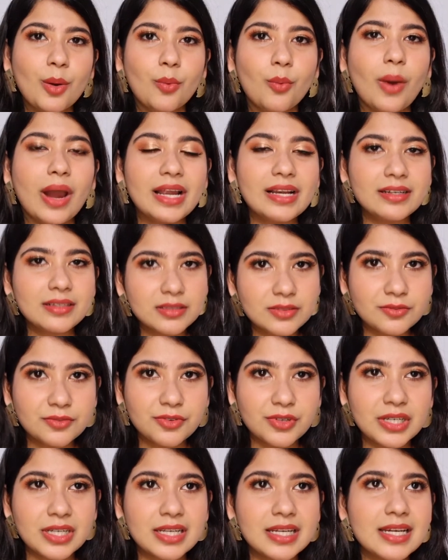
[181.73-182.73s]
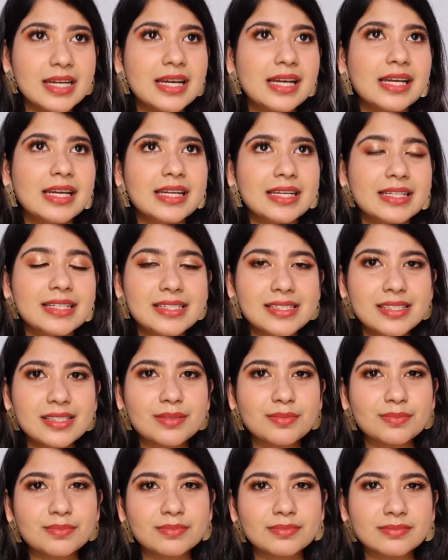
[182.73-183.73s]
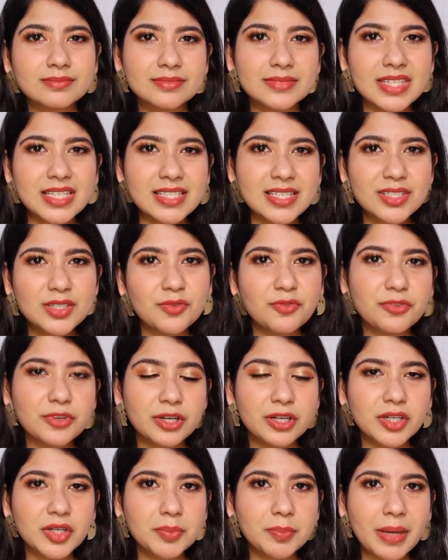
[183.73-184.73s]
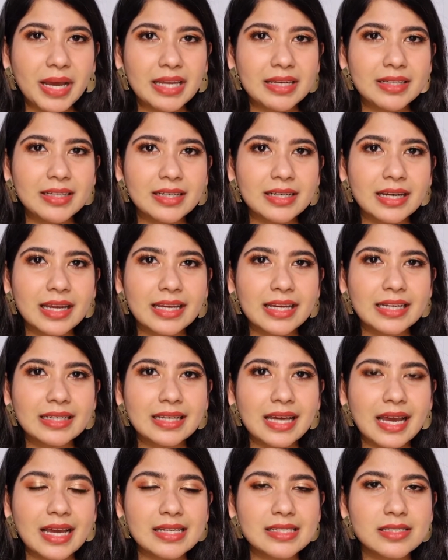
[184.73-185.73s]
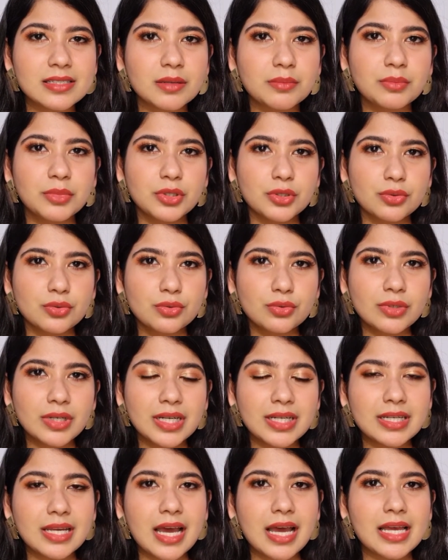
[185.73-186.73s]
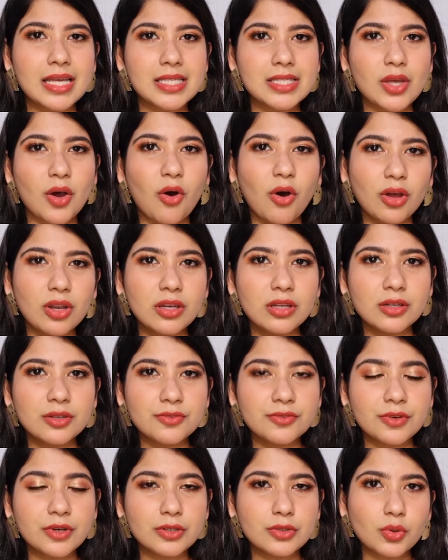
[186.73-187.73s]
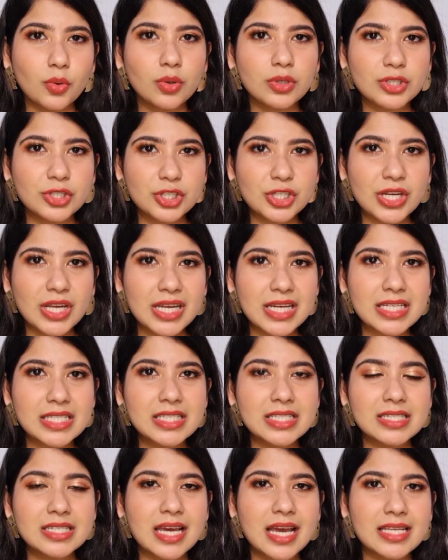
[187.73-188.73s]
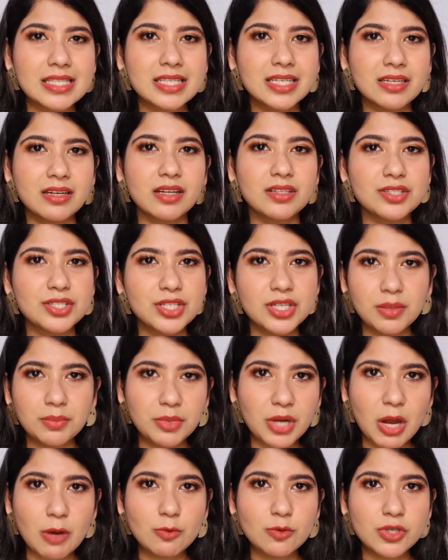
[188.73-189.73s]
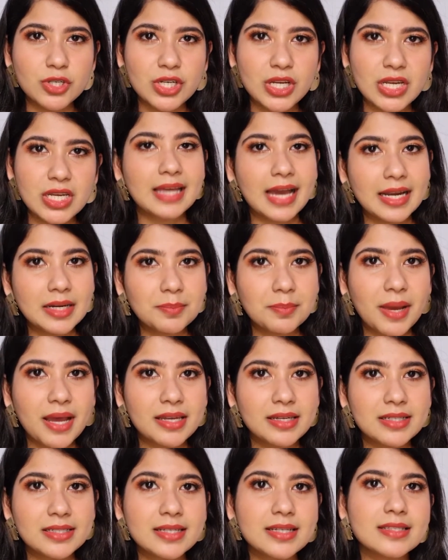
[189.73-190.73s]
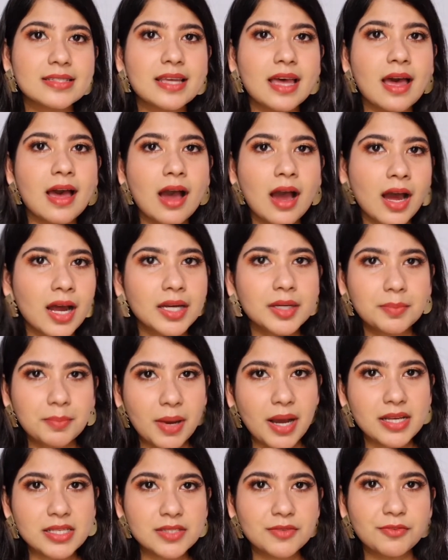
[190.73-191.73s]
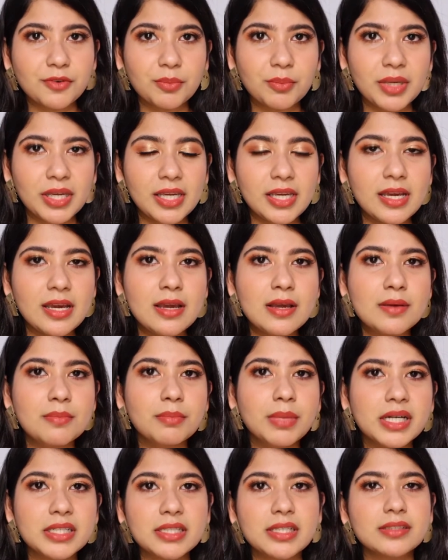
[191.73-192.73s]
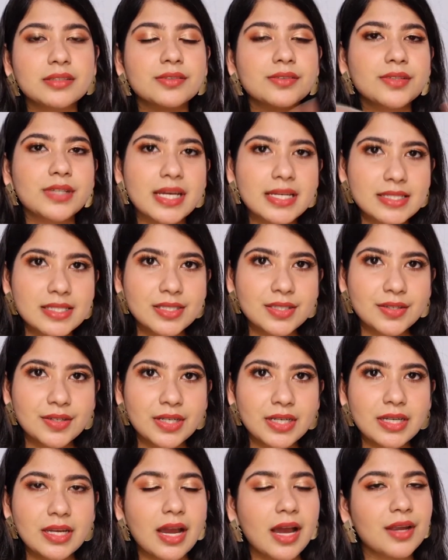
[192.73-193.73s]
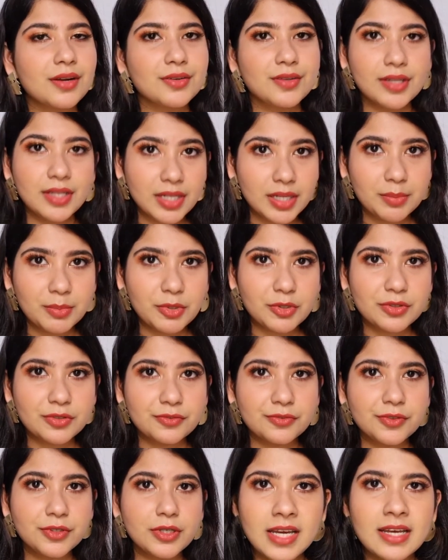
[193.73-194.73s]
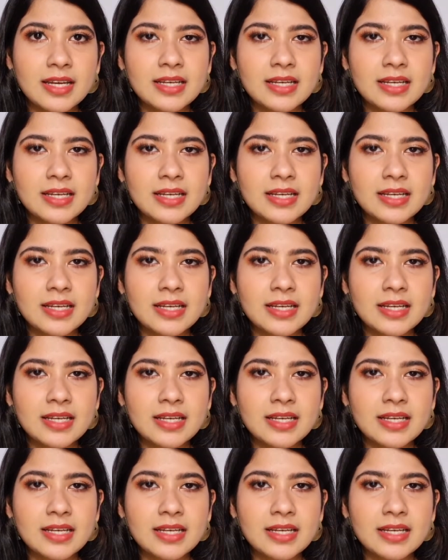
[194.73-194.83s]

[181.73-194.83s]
Wild and Free. It is such a weird palette. Like it has maroon, it has olive tone shades, it has grungy brown shades. That palette is a hard pass for me, but the rest 3 are really beautiful.